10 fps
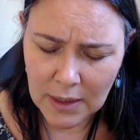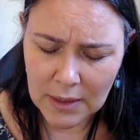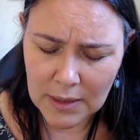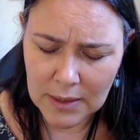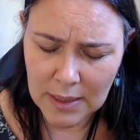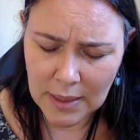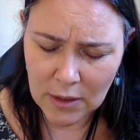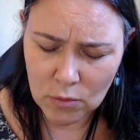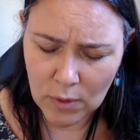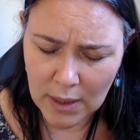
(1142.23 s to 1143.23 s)
The
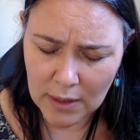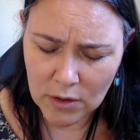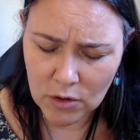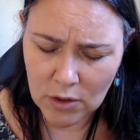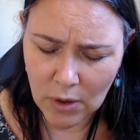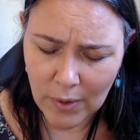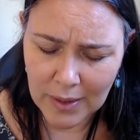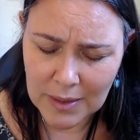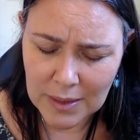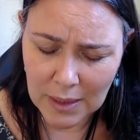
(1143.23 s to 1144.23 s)
second way is to go
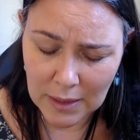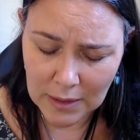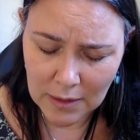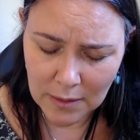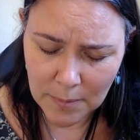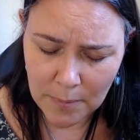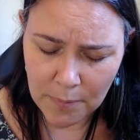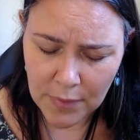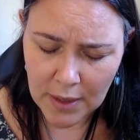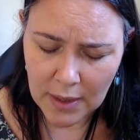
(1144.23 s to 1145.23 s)
outside
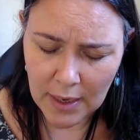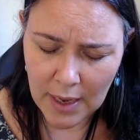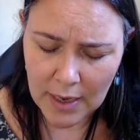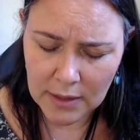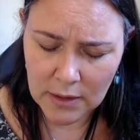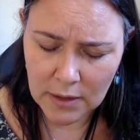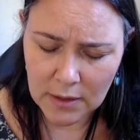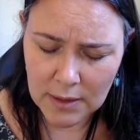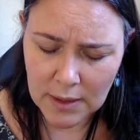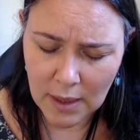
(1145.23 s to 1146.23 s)
and
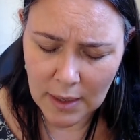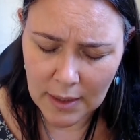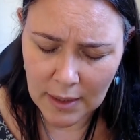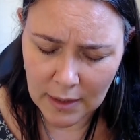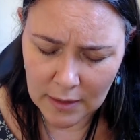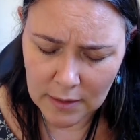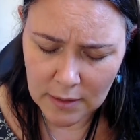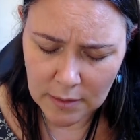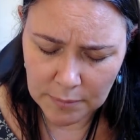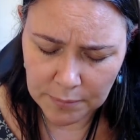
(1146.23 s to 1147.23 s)
sky
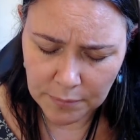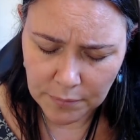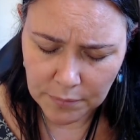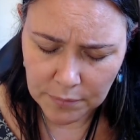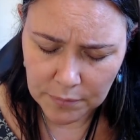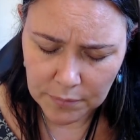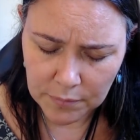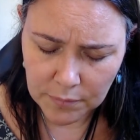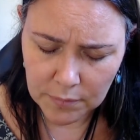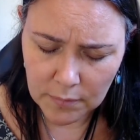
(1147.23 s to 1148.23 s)
gaze.
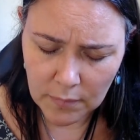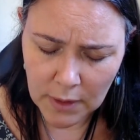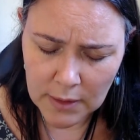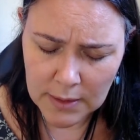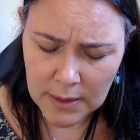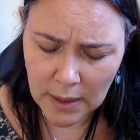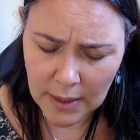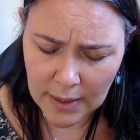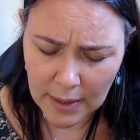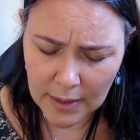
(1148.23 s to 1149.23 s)

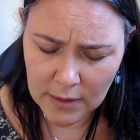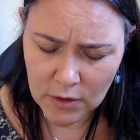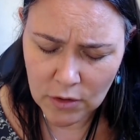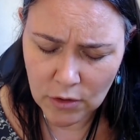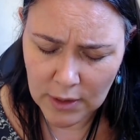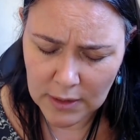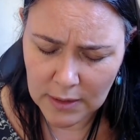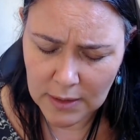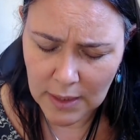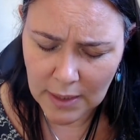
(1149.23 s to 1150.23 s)
Sky gaze. You can
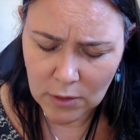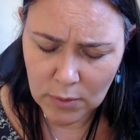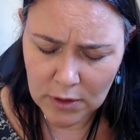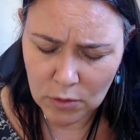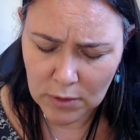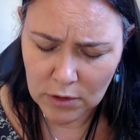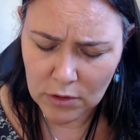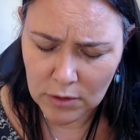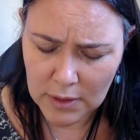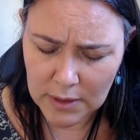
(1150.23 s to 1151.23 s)
decide whether you want to
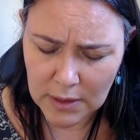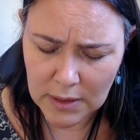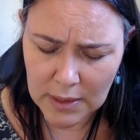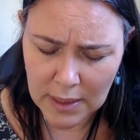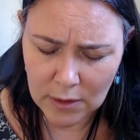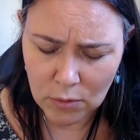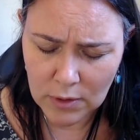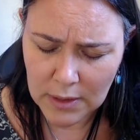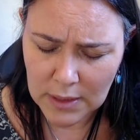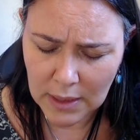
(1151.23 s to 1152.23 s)
do this in the day or
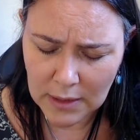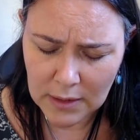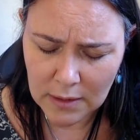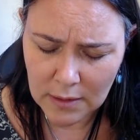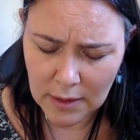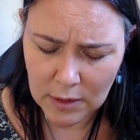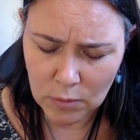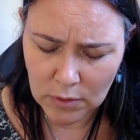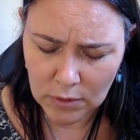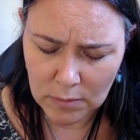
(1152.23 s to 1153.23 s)
at night. It
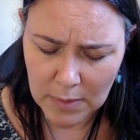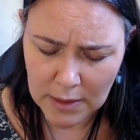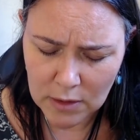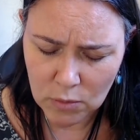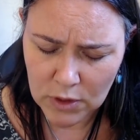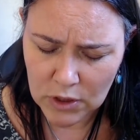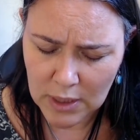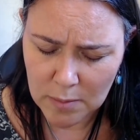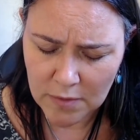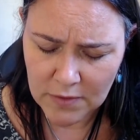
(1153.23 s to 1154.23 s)
will not matter which
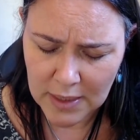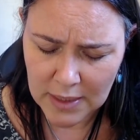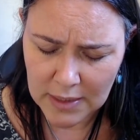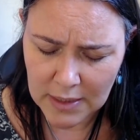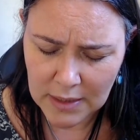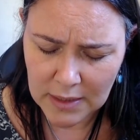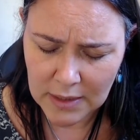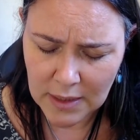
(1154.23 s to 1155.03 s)
time of day it is.